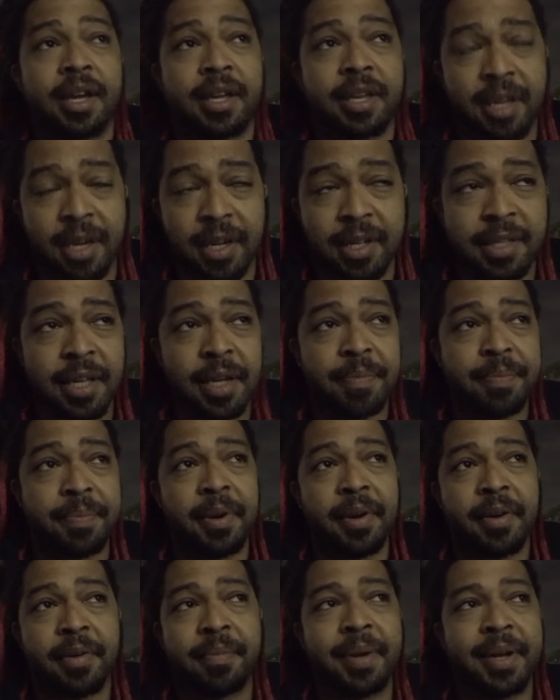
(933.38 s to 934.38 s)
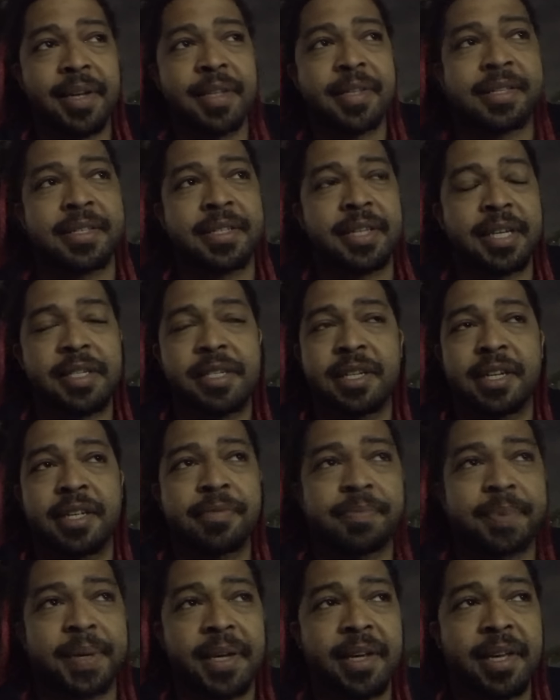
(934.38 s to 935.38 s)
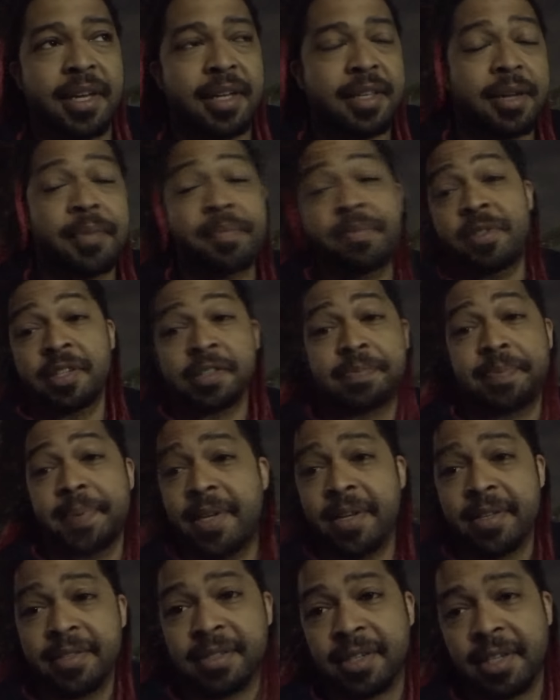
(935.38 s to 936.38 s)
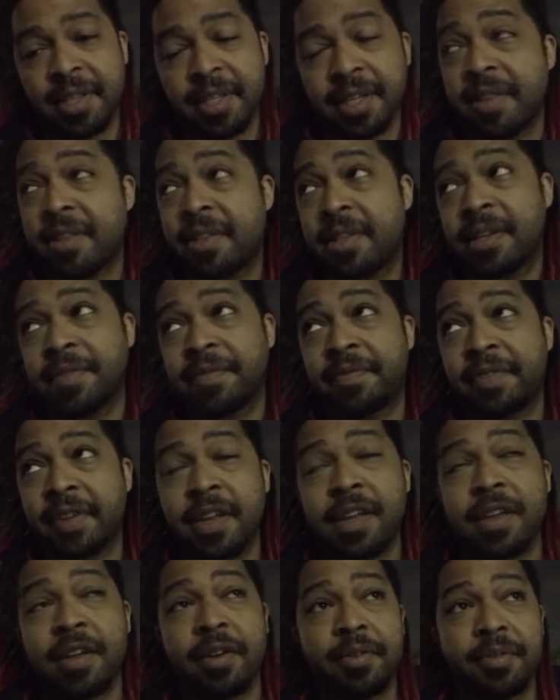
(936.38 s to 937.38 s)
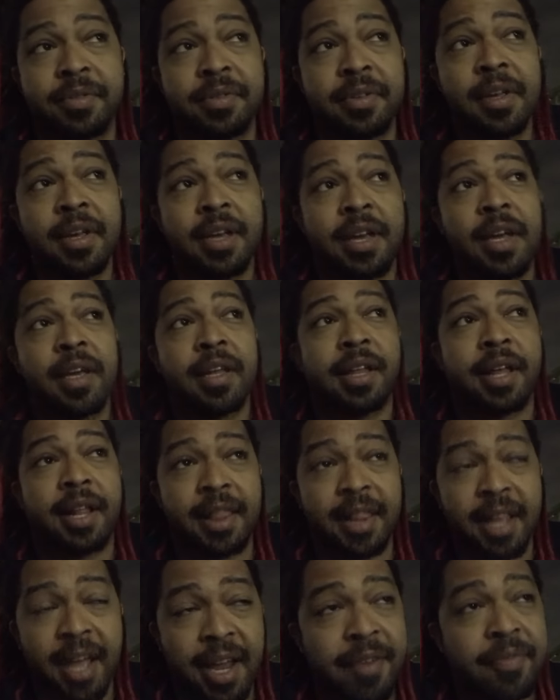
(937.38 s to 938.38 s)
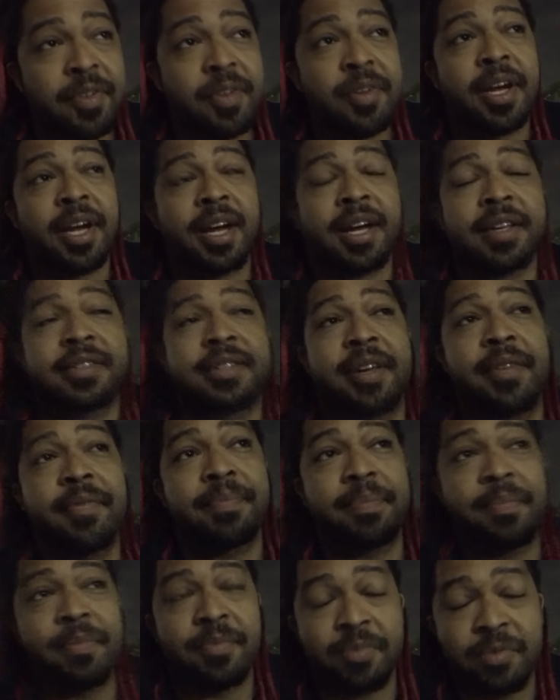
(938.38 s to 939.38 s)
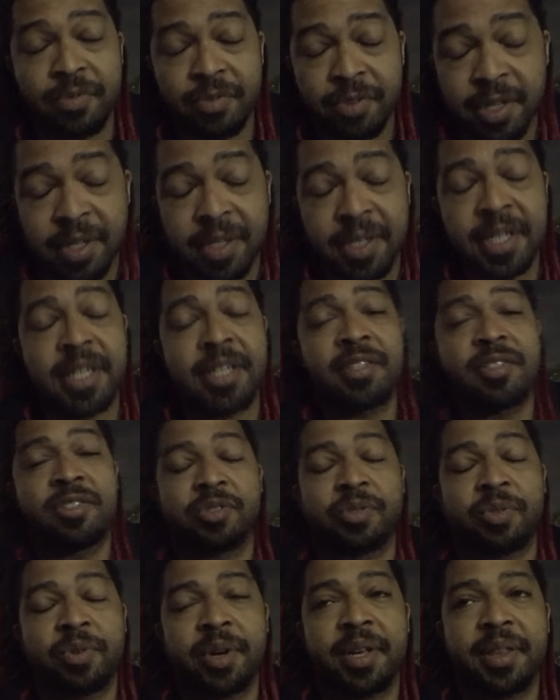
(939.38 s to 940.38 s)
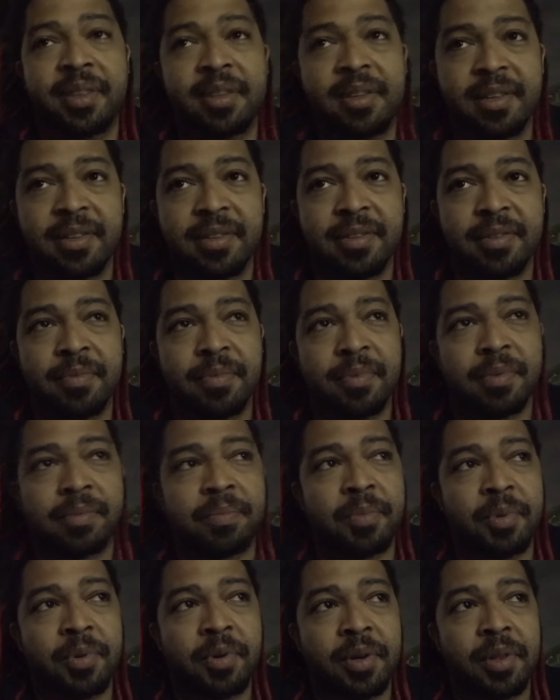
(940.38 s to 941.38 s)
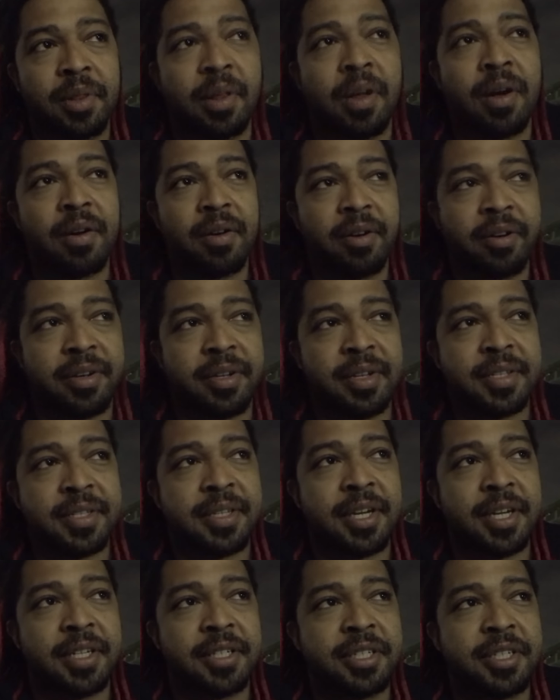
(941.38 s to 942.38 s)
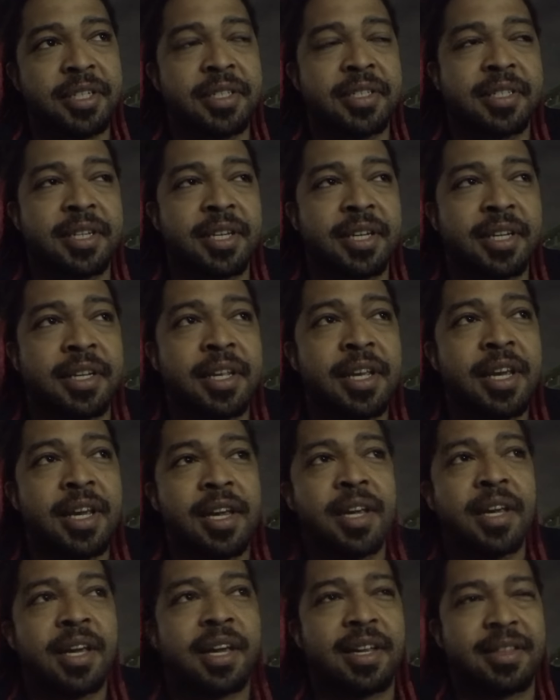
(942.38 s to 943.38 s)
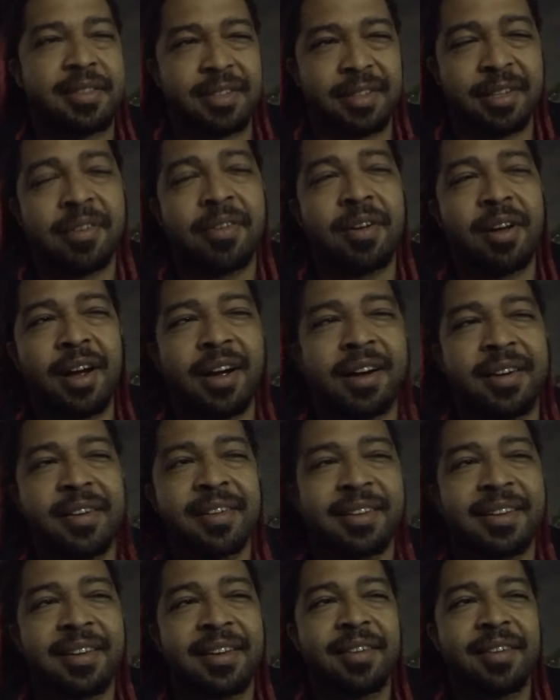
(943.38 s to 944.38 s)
kicked up. Our monetization has been kicked up just because of the length of the videos. A lot of you guys have really enjoyed these more longer discussions, and it's a little hard